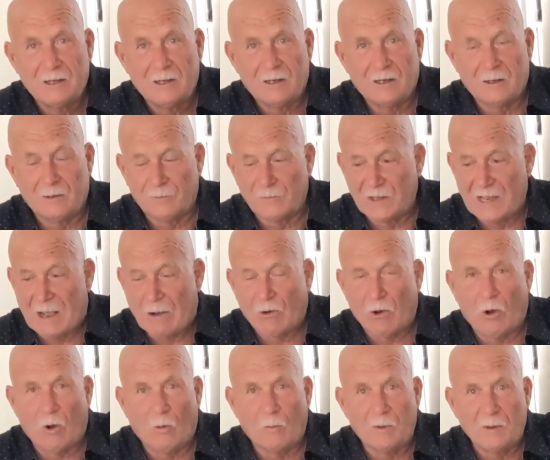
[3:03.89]
The
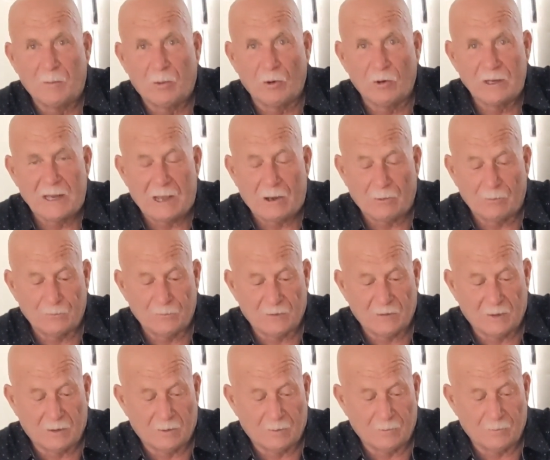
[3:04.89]
alcohol will be burned out
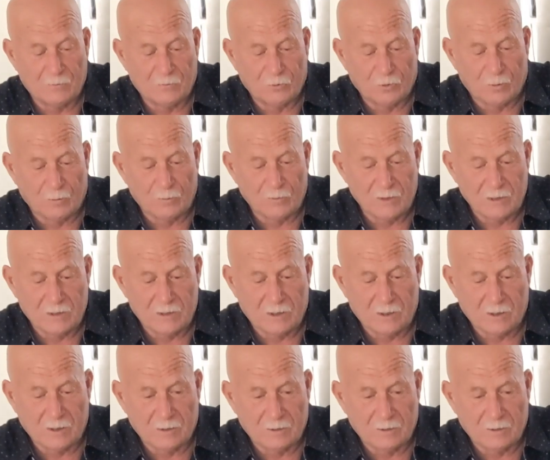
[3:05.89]
from the